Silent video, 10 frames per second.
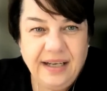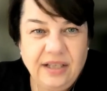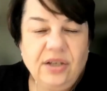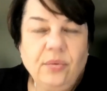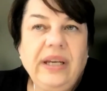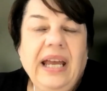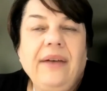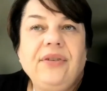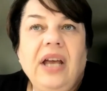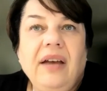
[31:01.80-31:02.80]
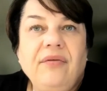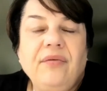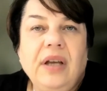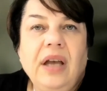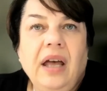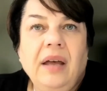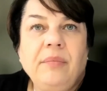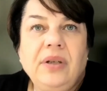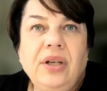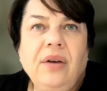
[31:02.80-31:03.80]
So we have to have,
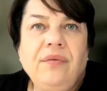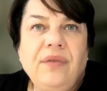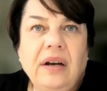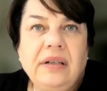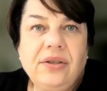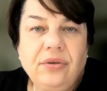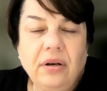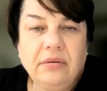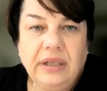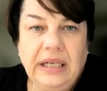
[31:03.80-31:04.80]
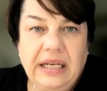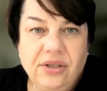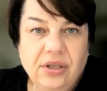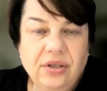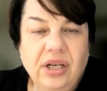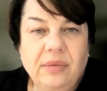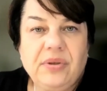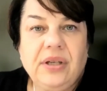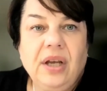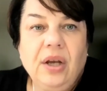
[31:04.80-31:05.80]
you know, very strong
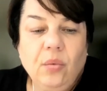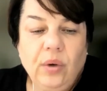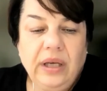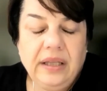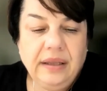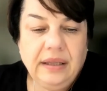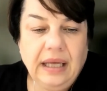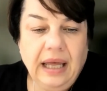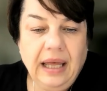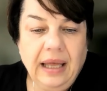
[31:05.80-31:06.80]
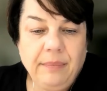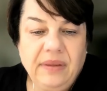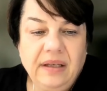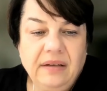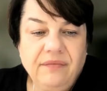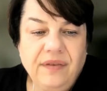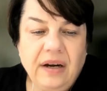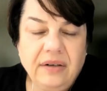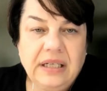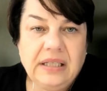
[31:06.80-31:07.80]
relationships with the
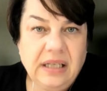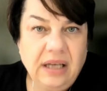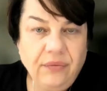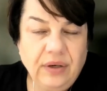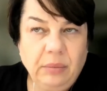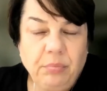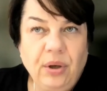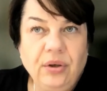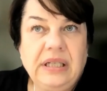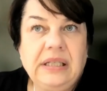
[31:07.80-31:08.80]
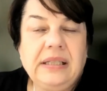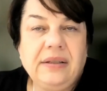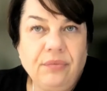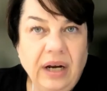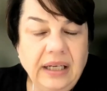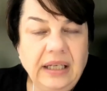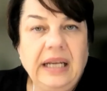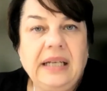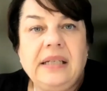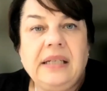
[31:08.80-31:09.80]
various governing bodies, the
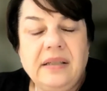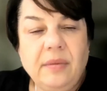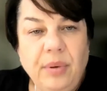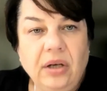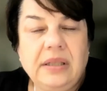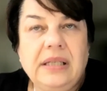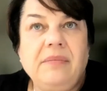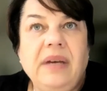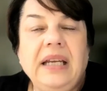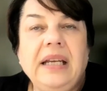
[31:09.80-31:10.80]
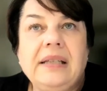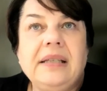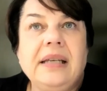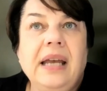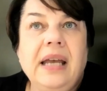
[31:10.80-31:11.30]
regulators, the policymakers.